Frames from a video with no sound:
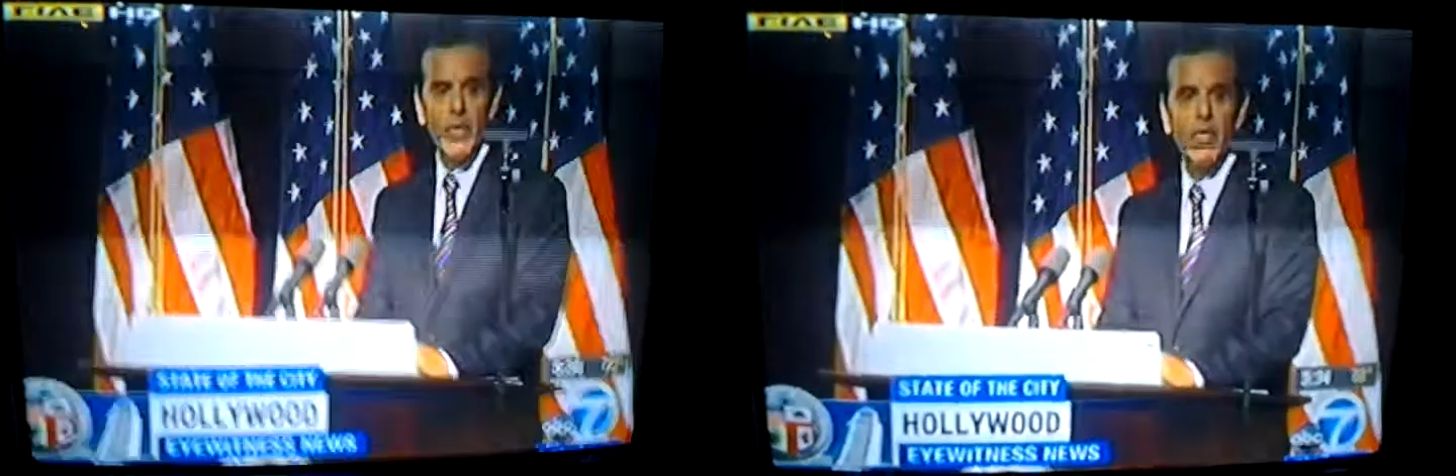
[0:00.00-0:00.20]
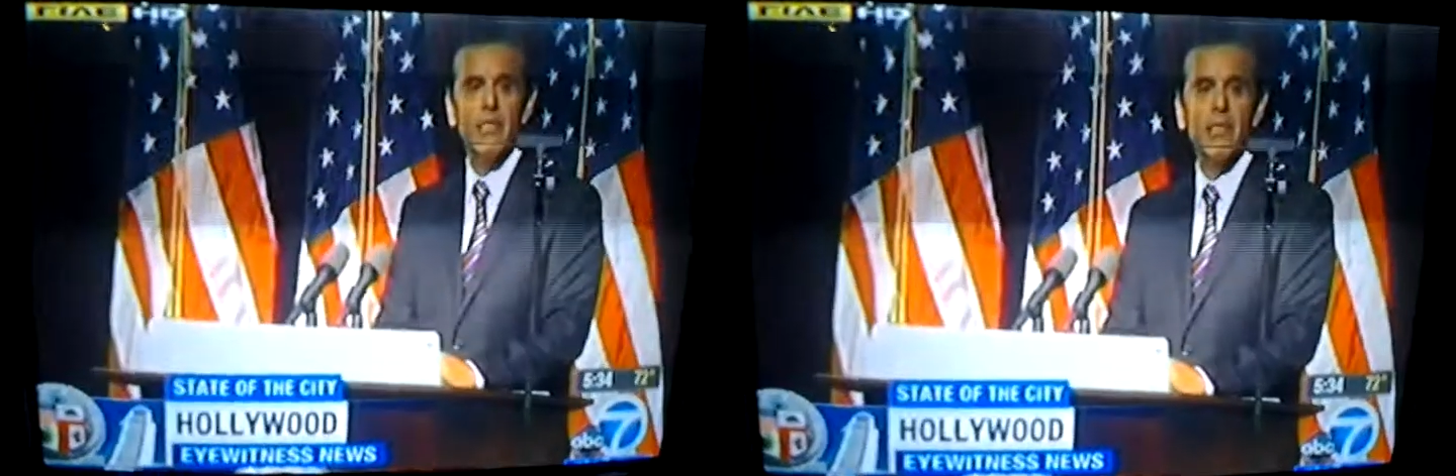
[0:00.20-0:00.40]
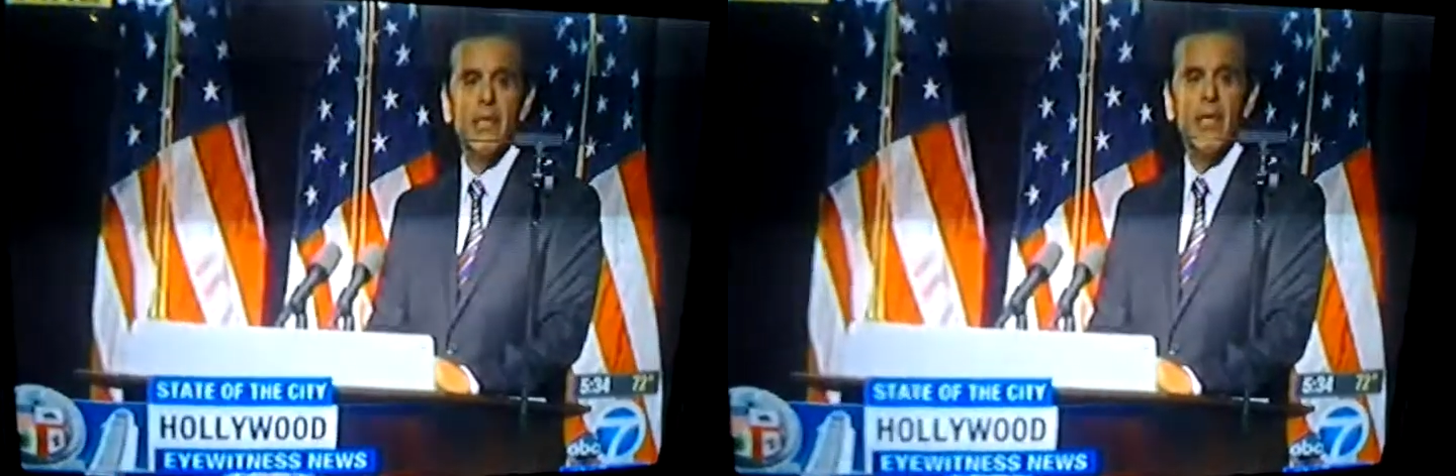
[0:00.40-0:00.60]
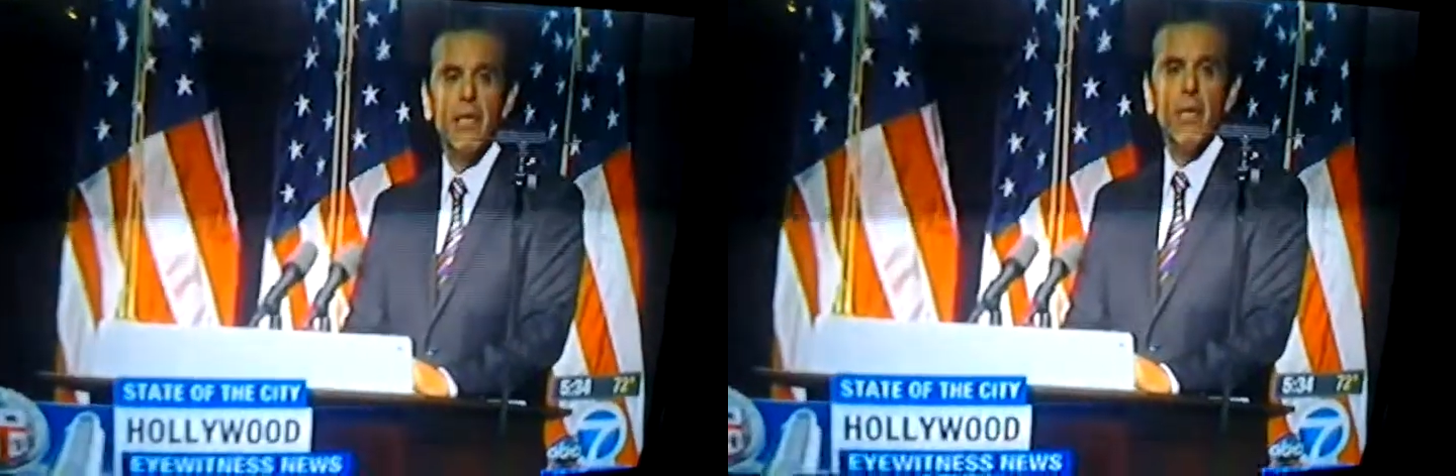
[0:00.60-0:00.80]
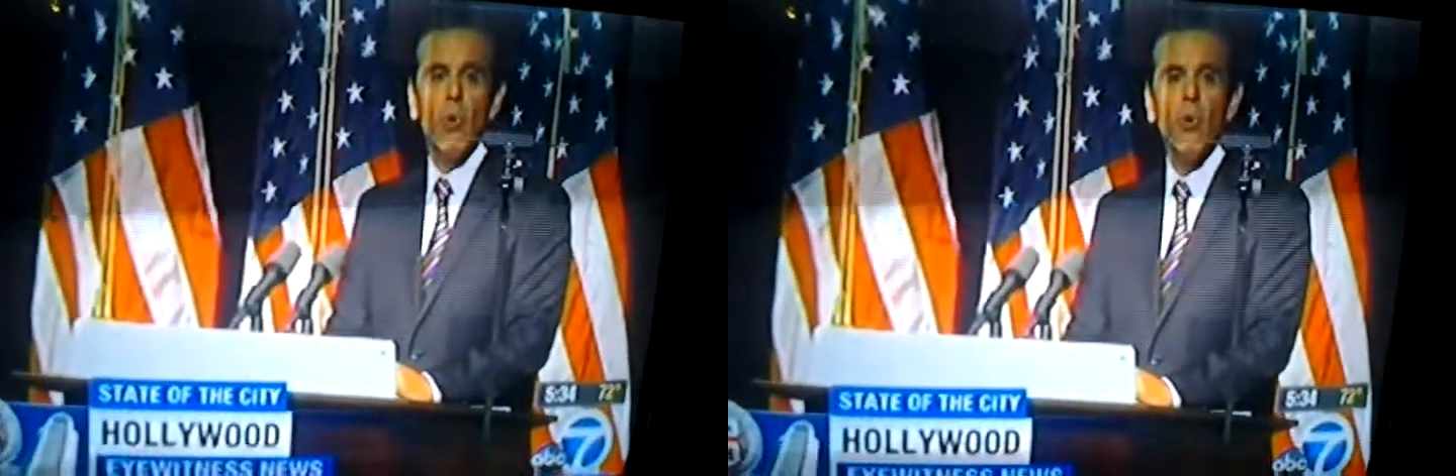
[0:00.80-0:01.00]
which means
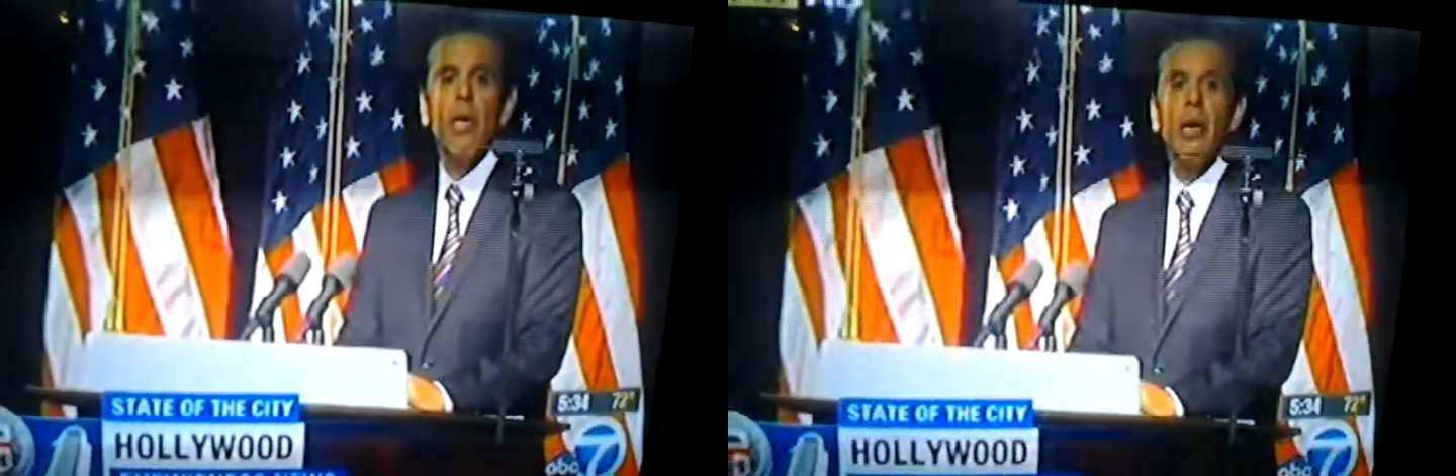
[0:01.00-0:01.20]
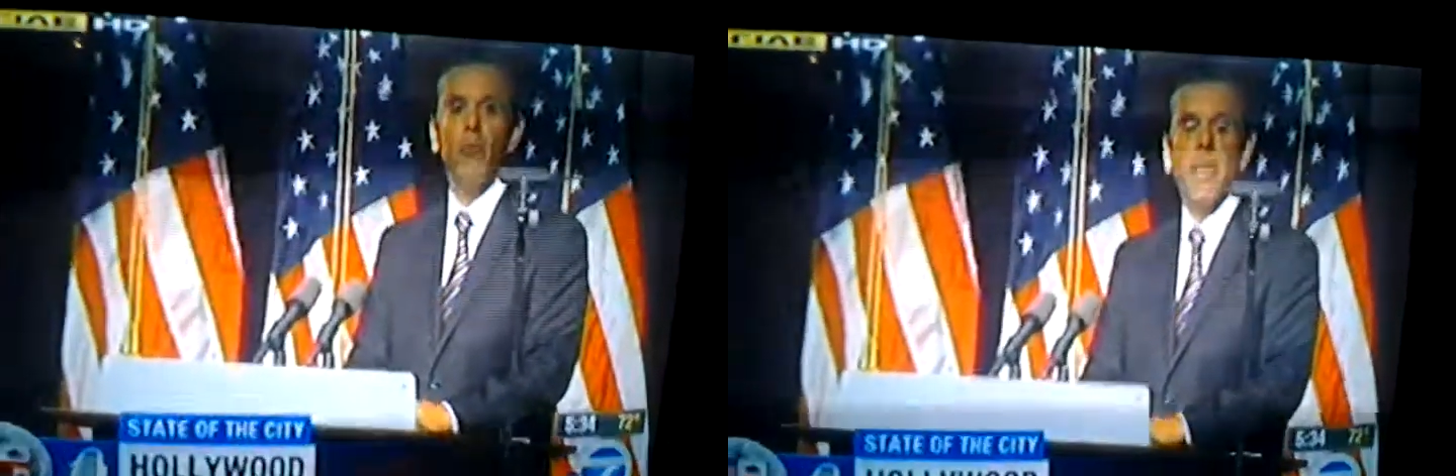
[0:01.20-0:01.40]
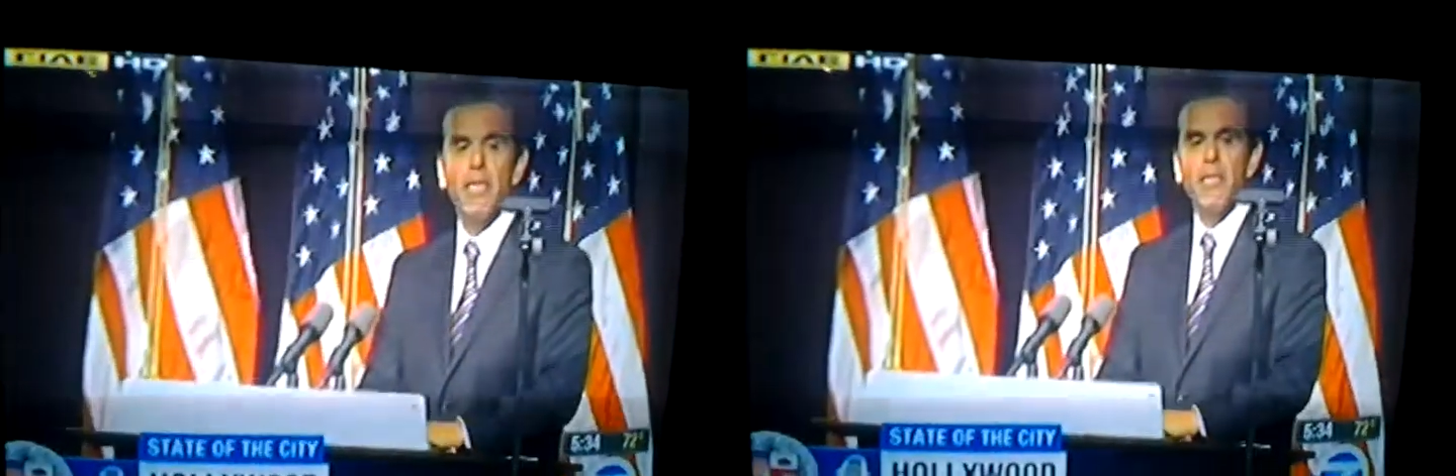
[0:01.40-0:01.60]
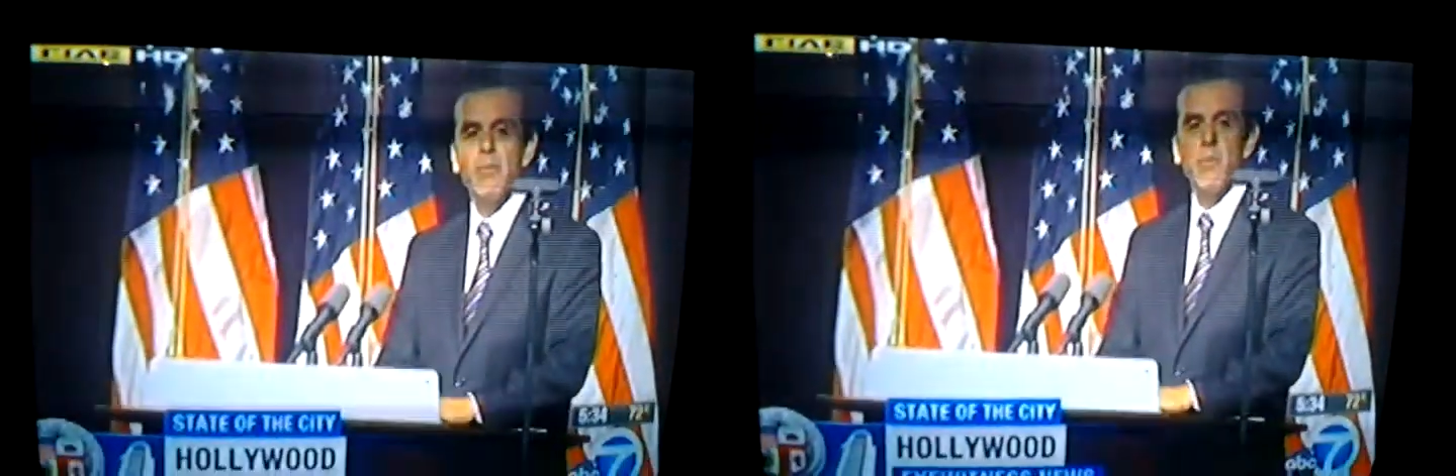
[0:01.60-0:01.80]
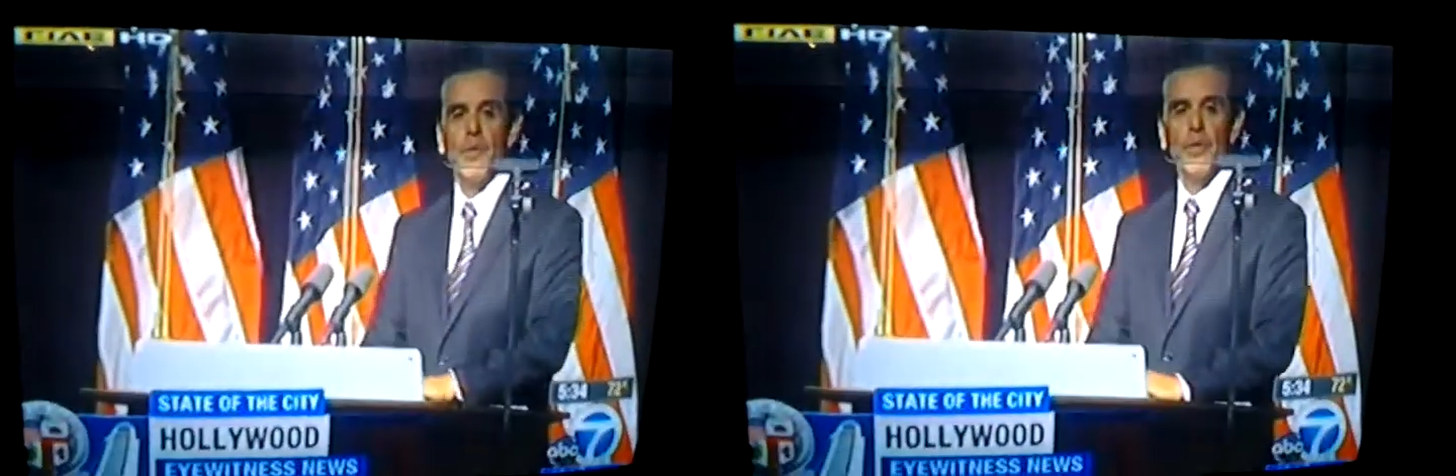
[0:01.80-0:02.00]
we're
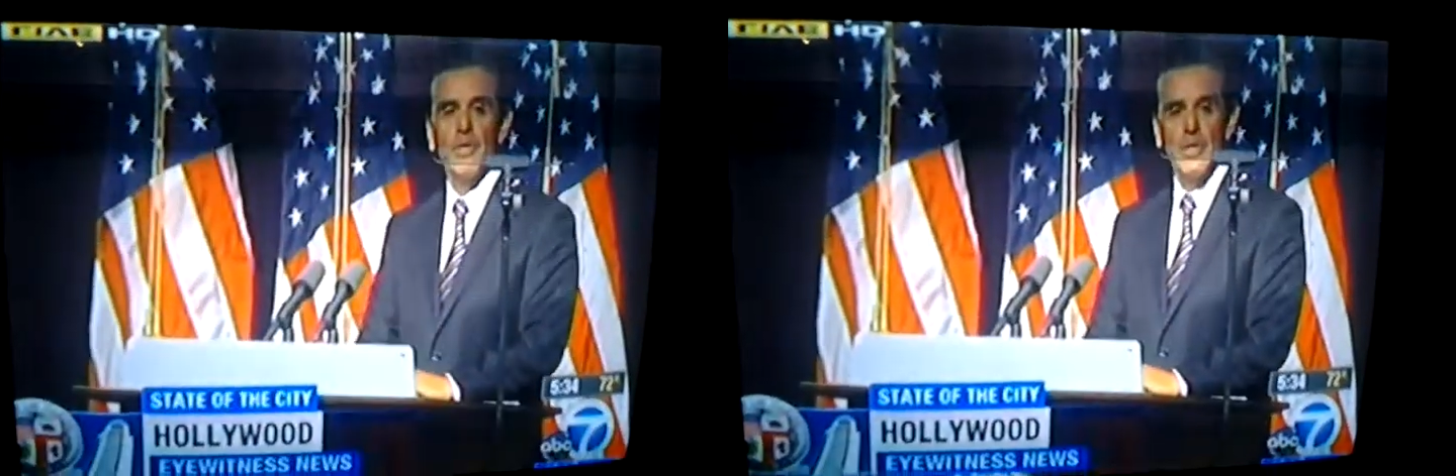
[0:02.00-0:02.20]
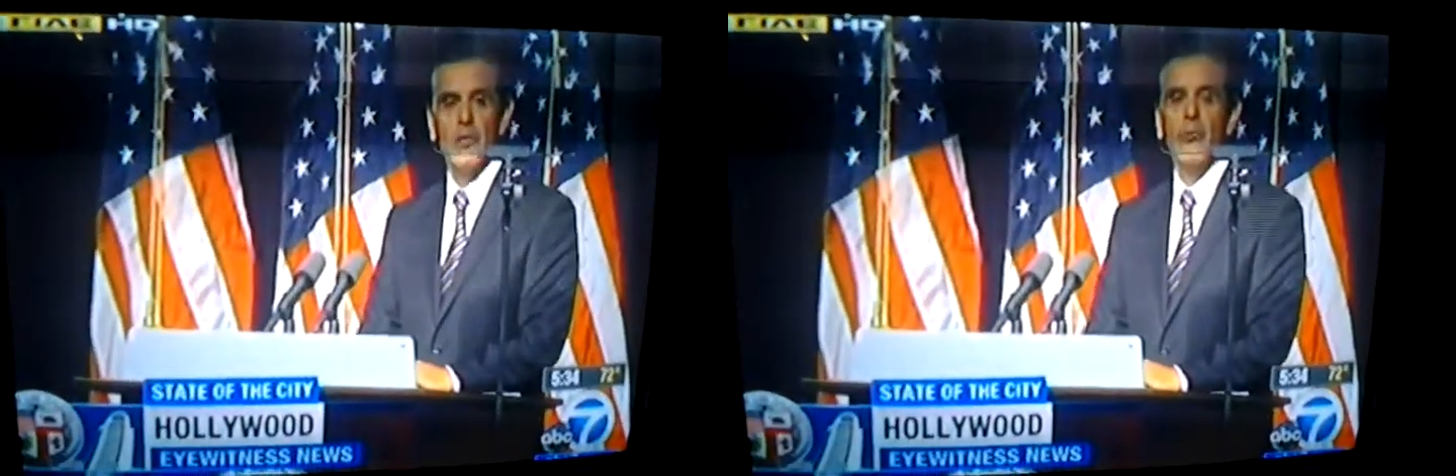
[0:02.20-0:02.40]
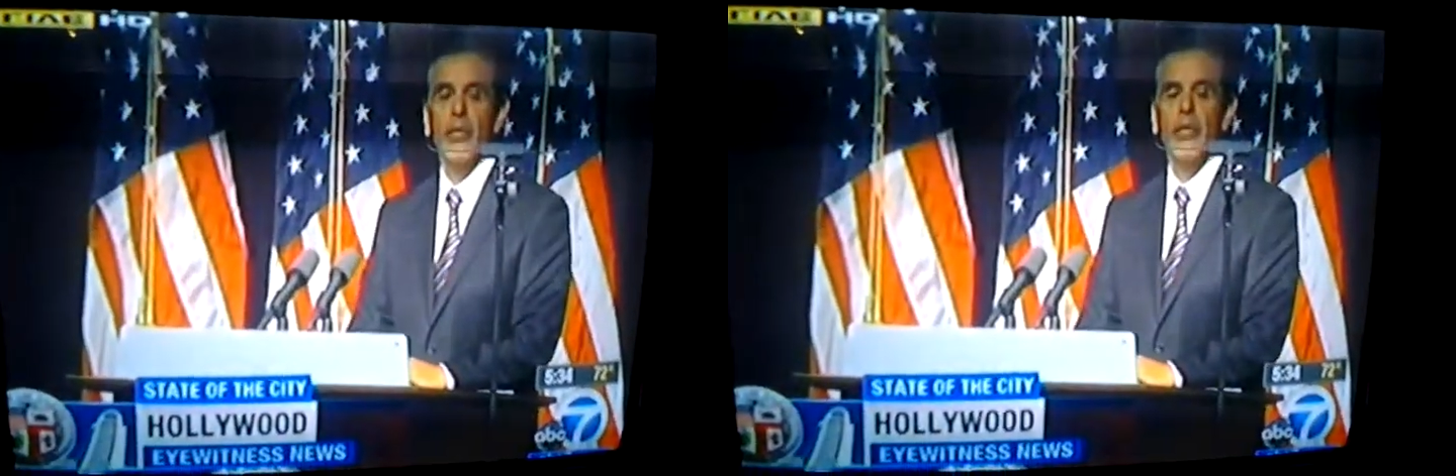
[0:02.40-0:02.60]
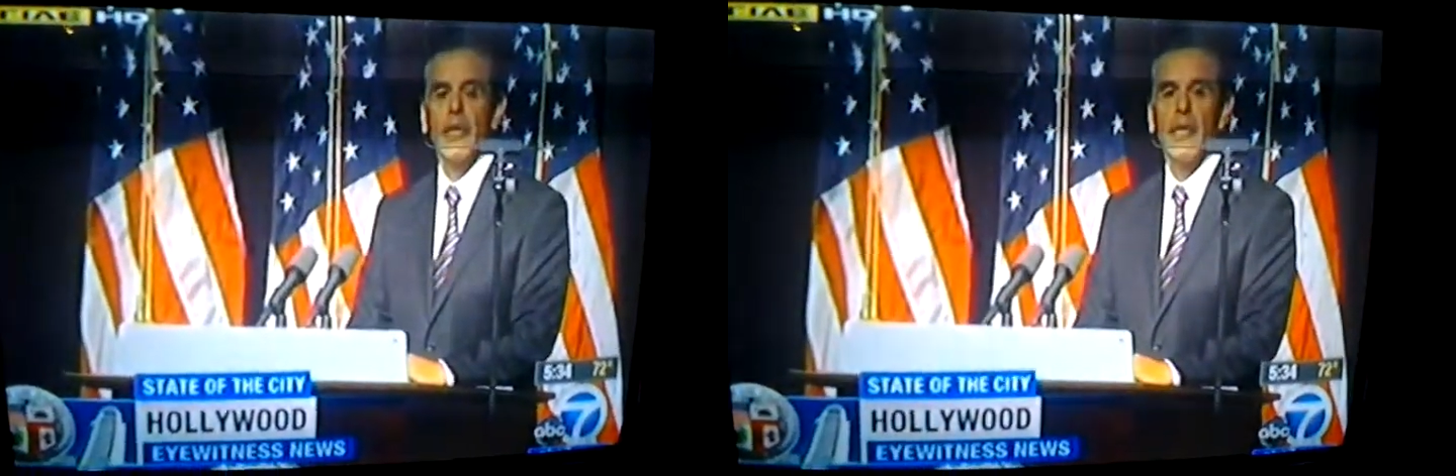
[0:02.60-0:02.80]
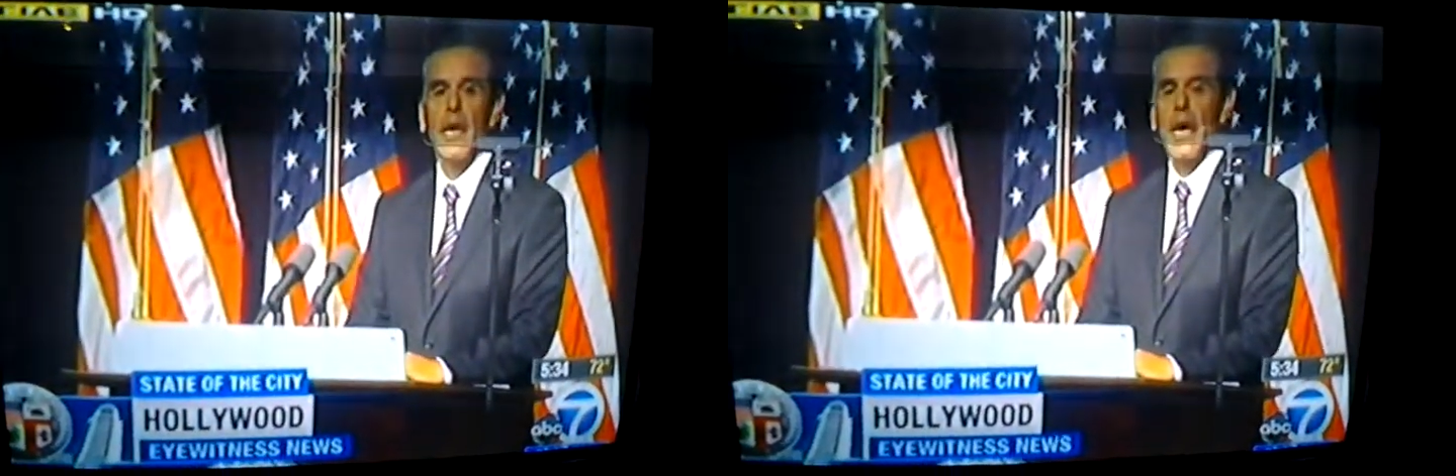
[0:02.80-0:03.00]
outpacing both the
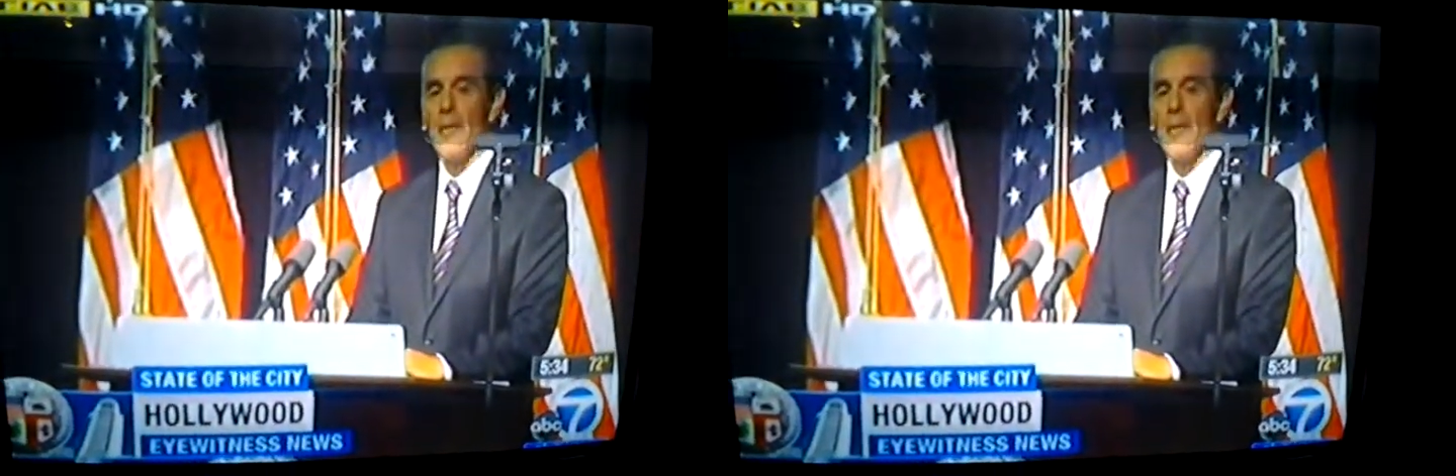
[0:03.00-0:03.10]
district